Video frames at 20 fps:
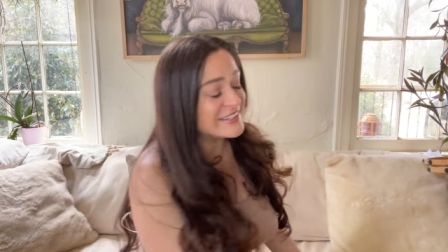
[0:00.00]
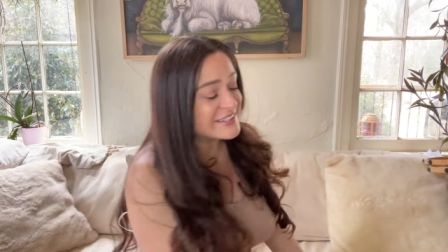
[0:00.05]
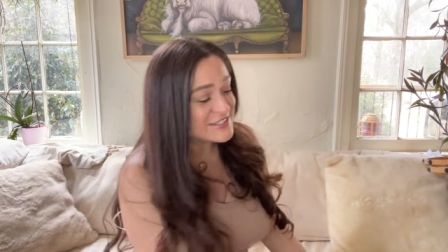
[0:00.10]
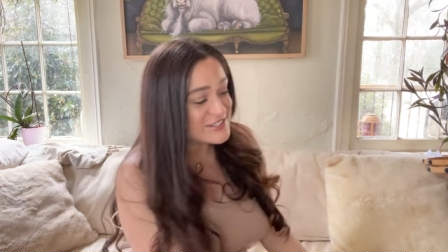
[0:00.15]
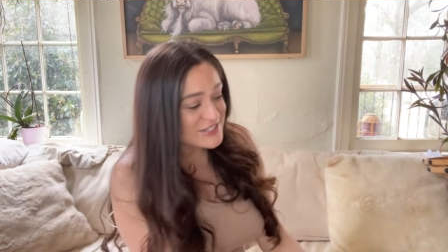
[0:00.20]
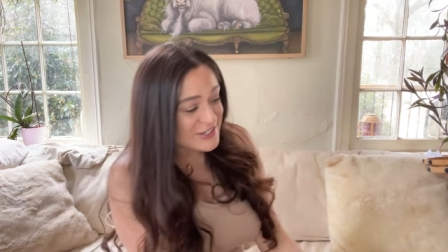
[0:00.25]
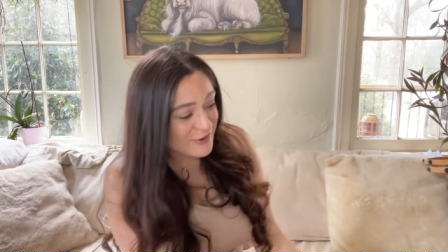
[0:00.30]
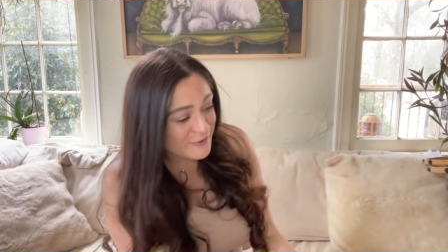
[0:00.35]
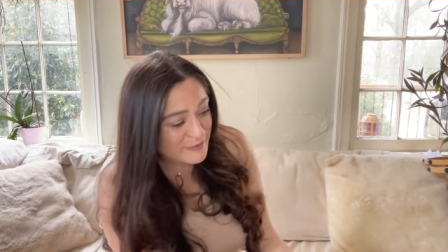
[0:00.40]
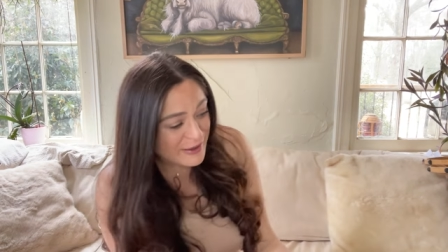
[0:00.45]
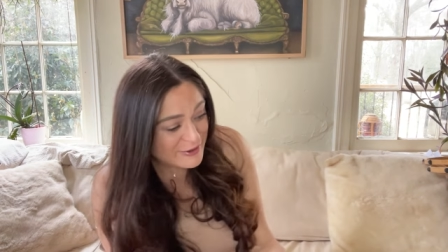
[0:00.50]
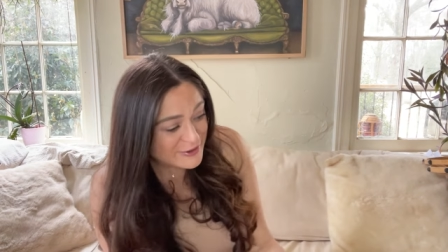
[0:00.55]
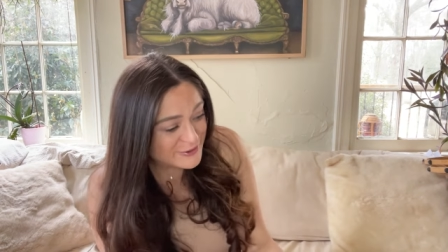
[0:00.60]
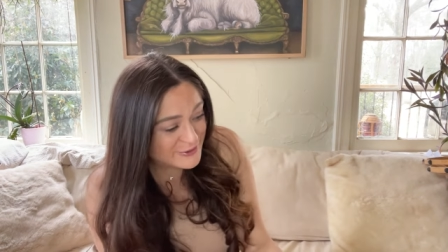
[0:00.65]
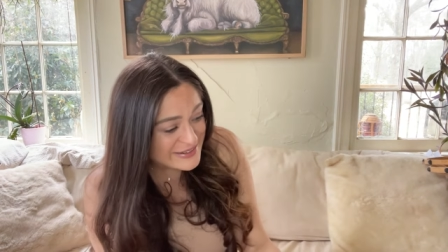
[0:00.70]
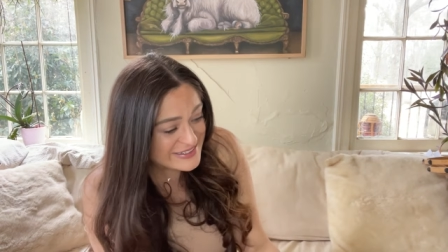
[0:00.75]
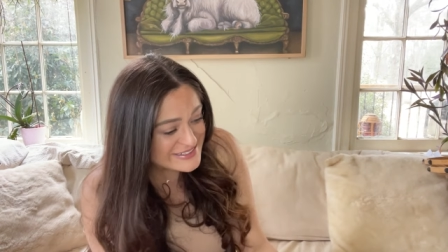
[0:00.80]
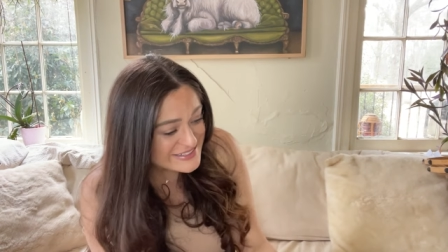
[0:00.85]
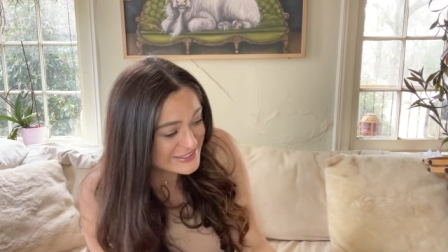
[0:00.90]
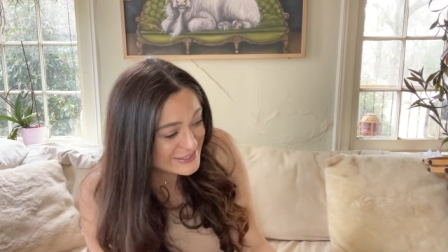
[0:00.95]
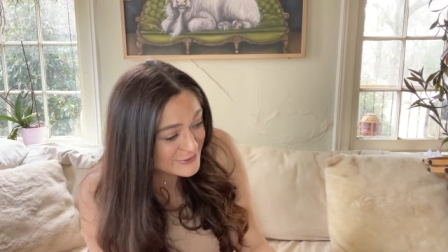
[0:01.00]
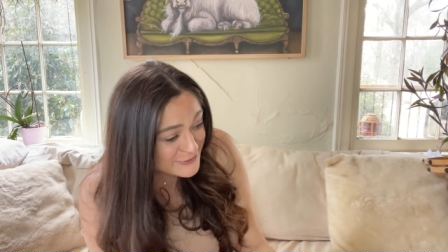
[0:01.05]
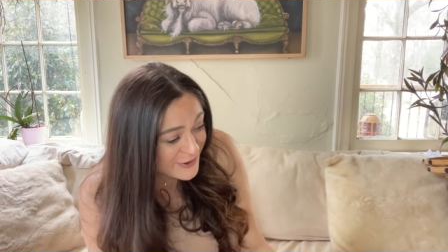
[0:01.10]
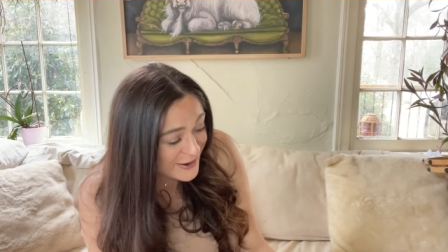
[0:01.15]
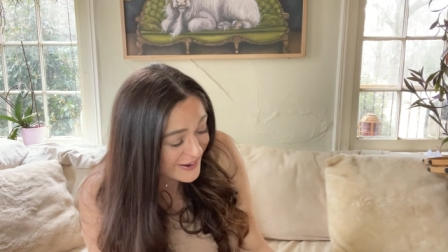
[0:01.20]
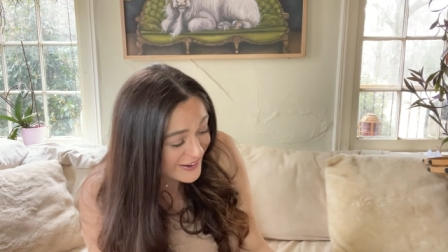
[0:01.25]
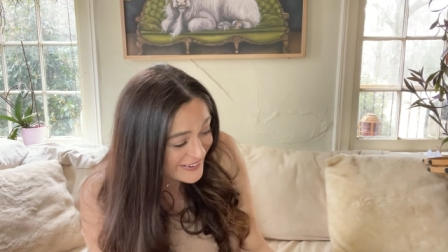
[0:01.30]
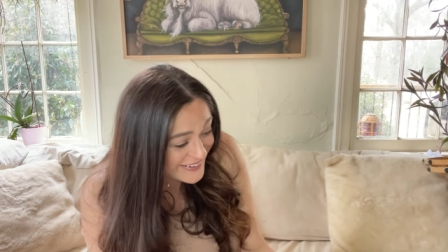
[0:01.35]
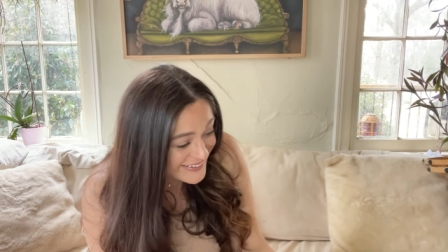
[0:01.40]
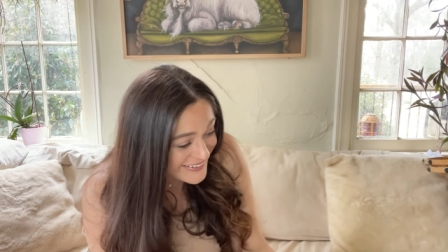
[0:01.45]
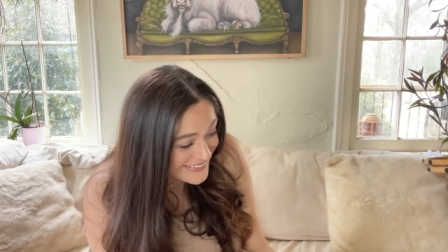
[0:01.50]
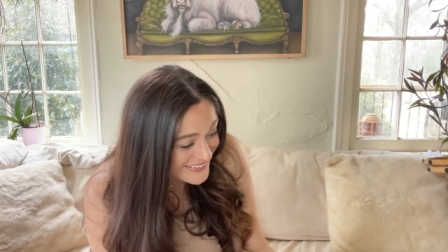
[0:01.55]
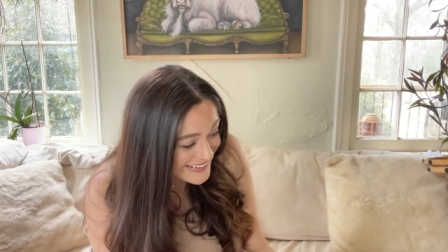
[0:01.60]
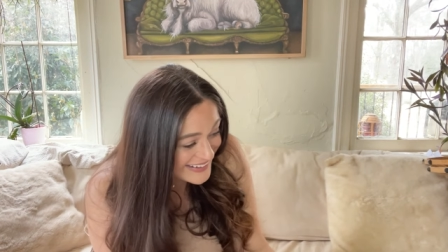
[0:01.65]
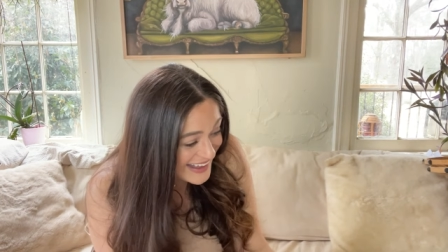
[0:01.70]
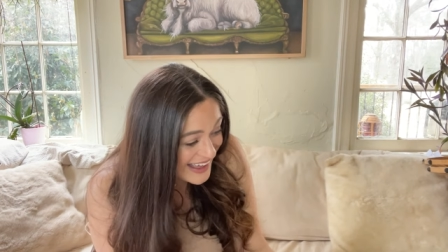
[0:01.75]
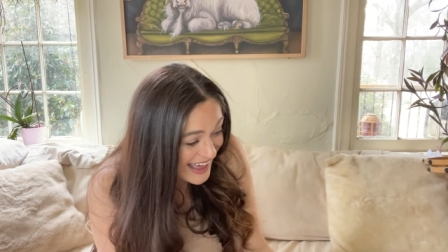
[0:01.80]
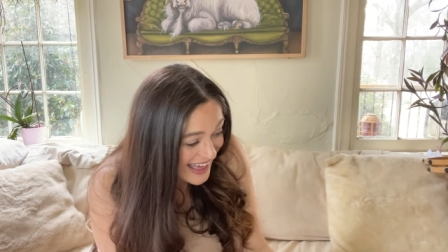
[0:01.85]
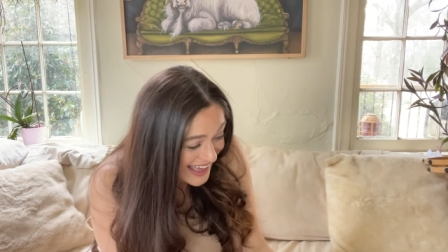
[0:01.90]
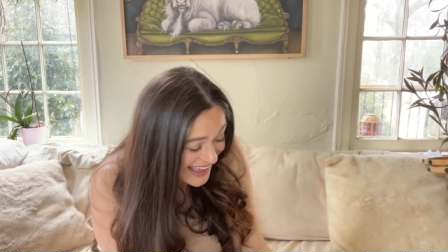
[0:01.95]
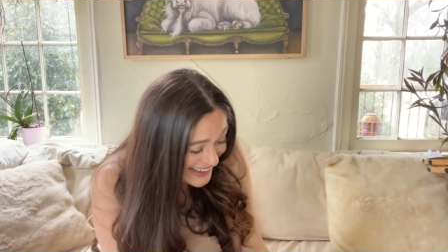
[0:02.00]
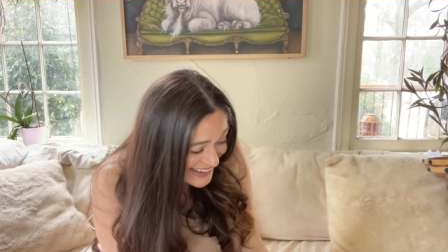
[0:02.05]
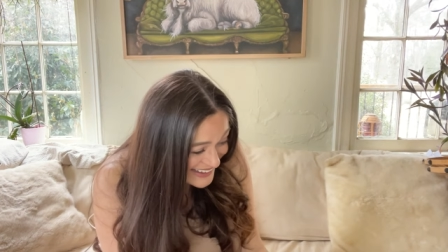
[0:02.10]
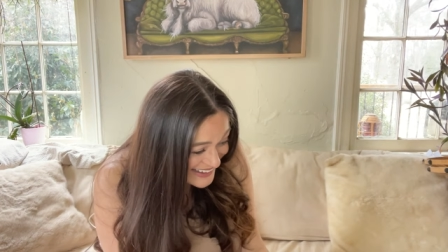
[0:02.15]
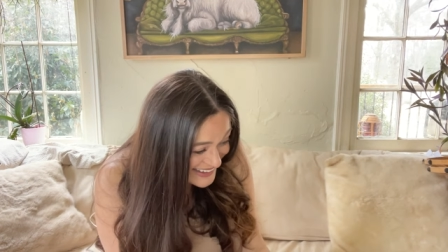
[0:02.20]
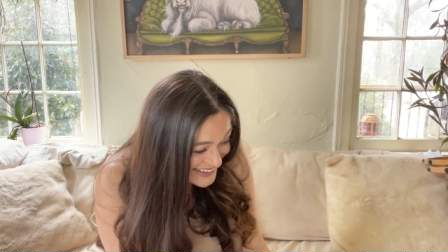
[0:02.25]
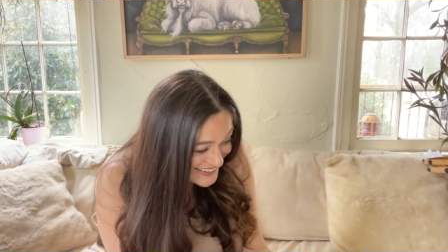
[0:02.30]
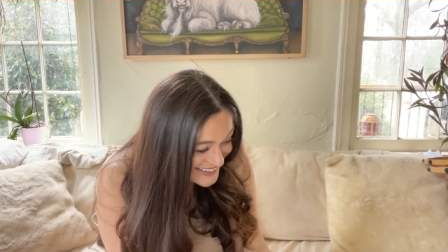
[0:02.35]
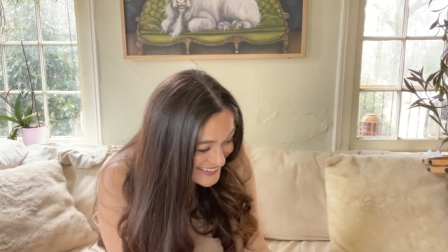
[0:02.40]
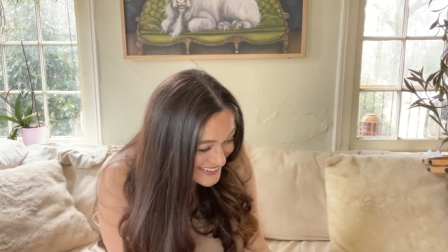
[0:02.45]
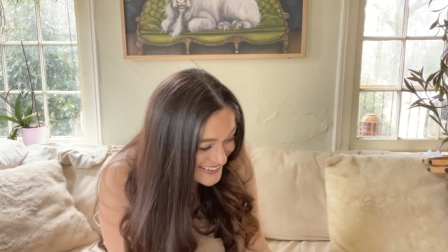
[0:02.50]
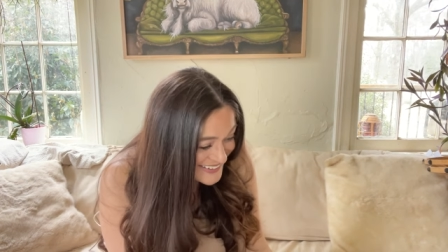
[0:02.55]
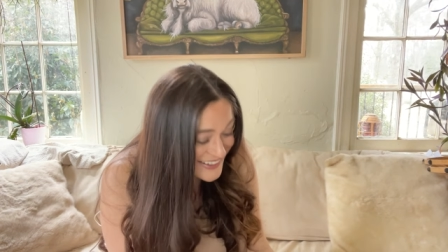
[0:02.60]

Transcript: Let's show him how crazy you are. Hi.